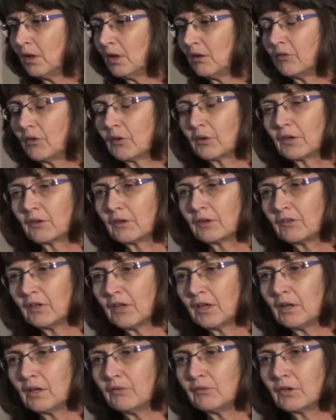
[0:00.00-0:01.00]
If they're on
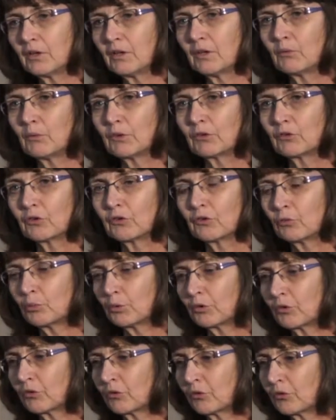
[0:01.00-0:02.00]
entecavir, one should
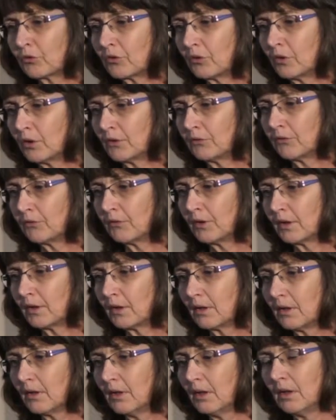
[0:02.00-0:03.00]
switch to tenofovir
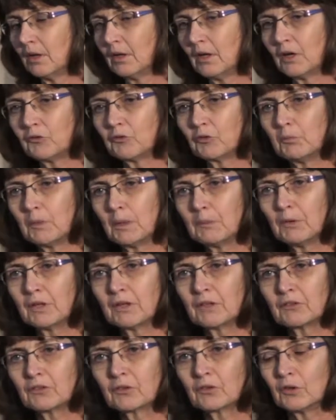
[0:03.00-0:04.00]
and remembering
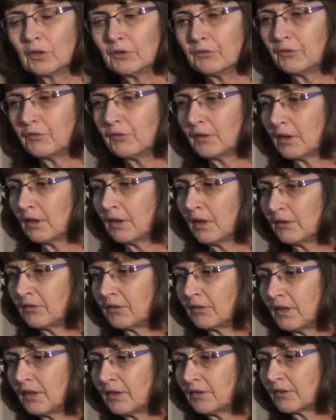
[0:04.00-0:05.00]
that tenofovir has
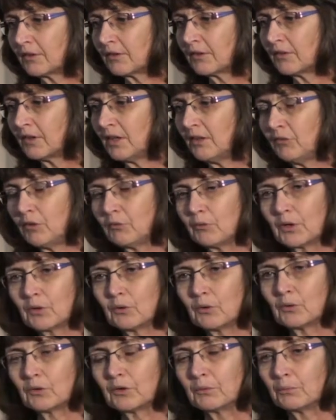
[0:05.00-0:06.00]
an excellent safety
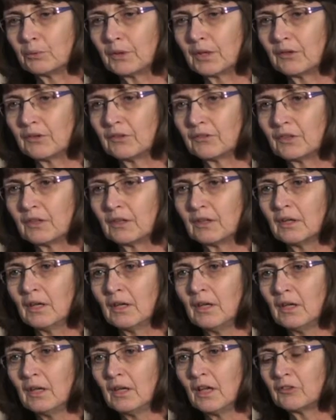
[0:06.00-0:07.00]
record in pregnancy,
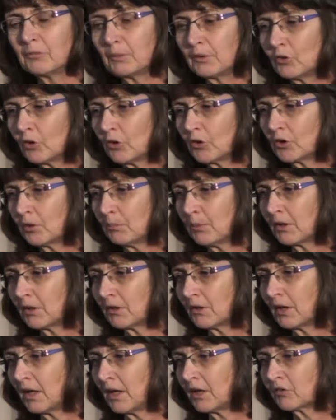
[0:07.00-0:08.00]
as been
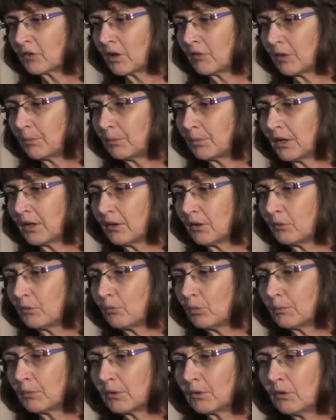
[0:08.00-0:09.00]
documented in HIV
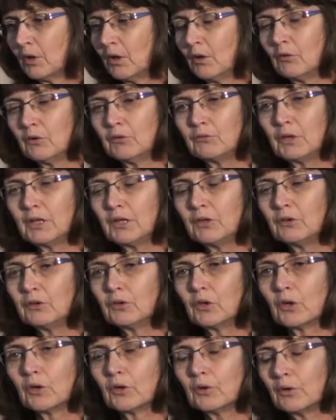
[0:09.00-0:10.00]
pregnant women, with really
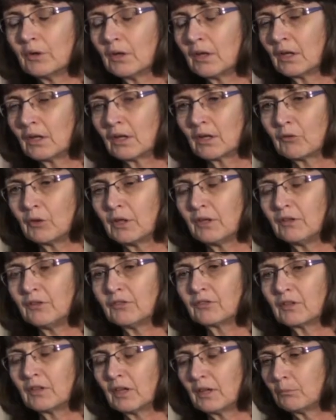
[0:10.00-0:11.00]
no
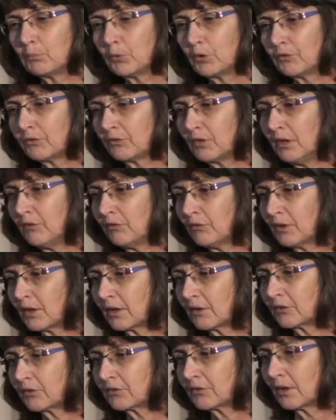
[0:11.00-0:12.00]
increase in birth
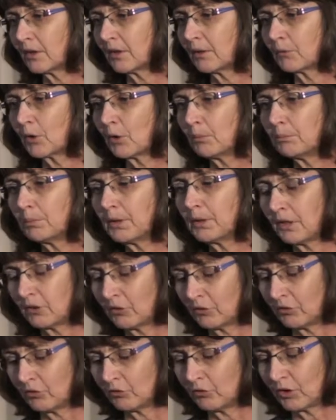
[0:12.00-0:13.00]
defects um, compared
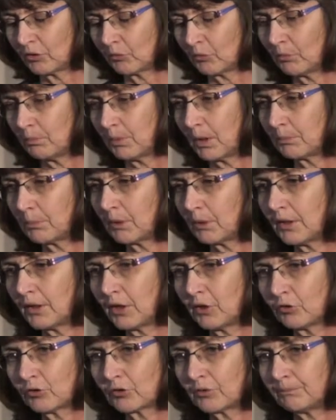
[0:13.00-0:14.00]
to the general
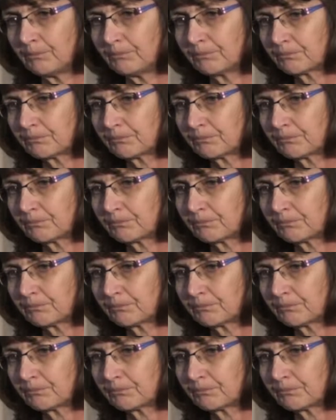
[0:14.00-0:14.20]
population.